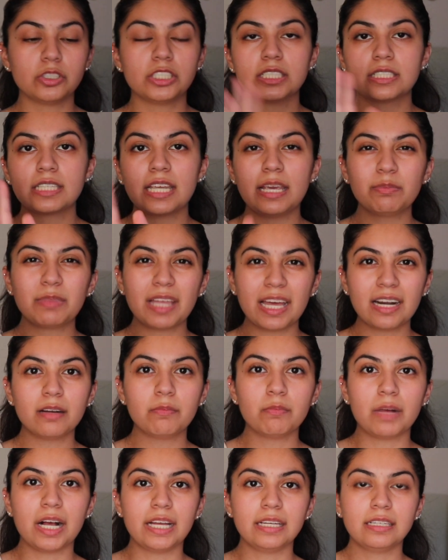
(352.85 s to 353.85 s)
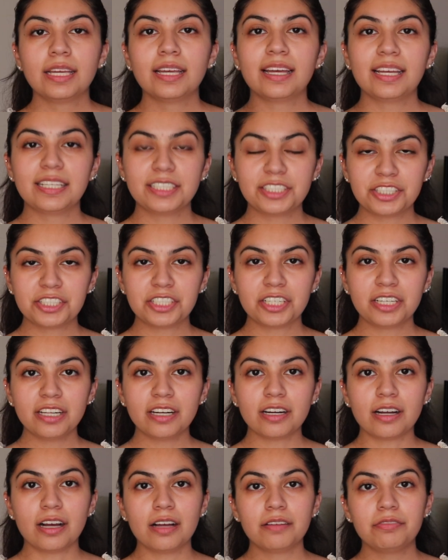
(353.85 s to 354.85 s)
just keep that in mind. And to turn
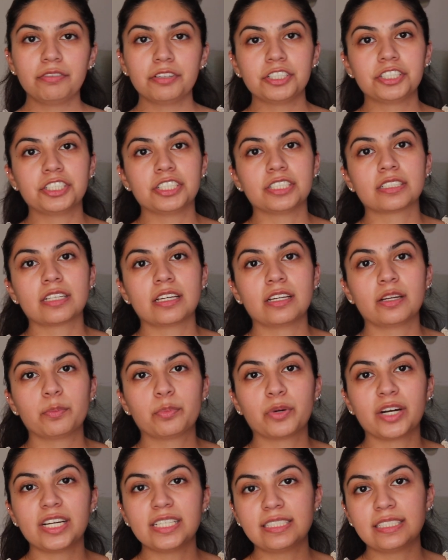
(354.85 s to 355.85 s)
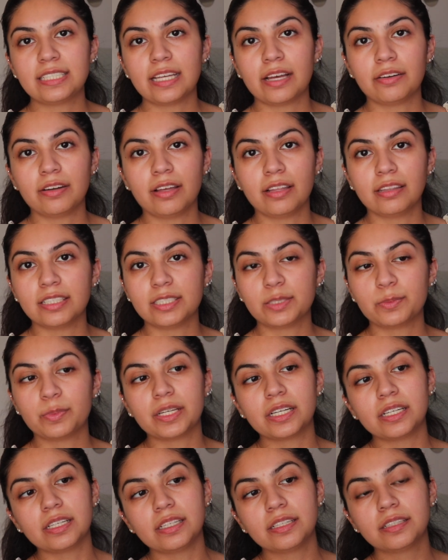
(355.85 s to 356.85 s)
it off, you're just gonna press down on this
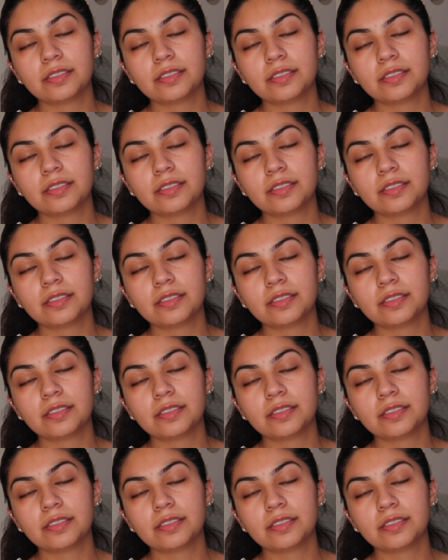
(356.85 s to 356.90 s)
button.